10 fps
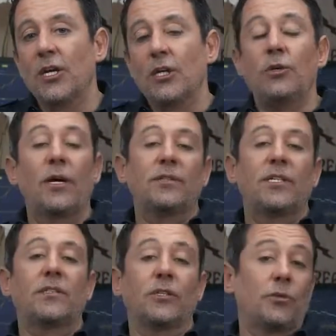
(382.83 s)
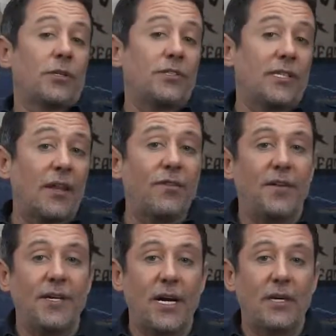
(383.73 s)
You notice, and you'll notice in other
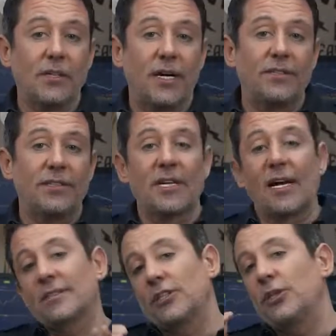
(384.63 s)
videos, I've discussed